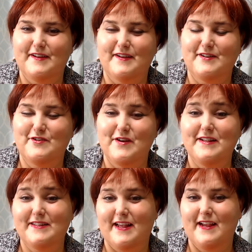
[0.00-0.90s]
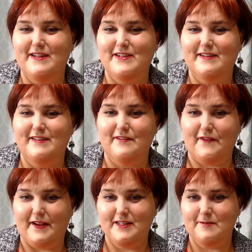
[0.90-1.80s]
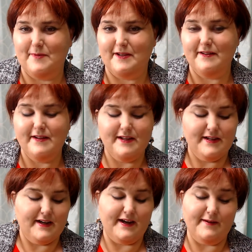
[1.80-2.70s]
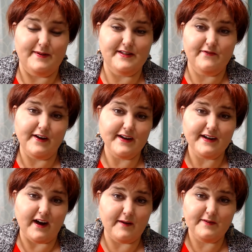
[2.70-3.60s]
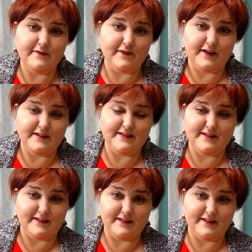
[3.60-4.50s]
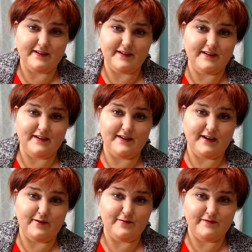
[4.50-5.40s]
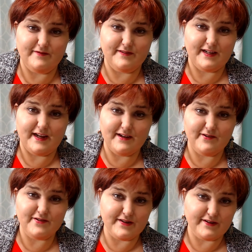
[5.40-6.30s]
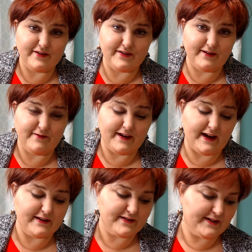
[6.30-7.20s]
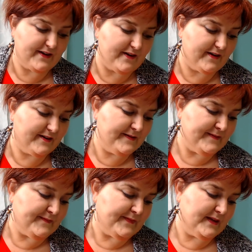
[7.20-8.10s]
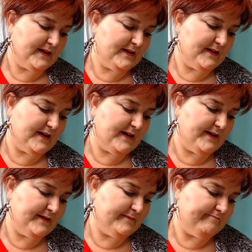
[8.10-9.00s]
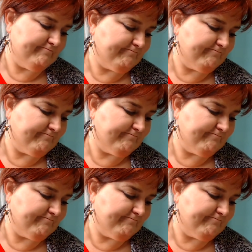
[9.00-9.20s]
stress aging to the face, but it's very common for us to look, you know, 10 years younger than we actually are. A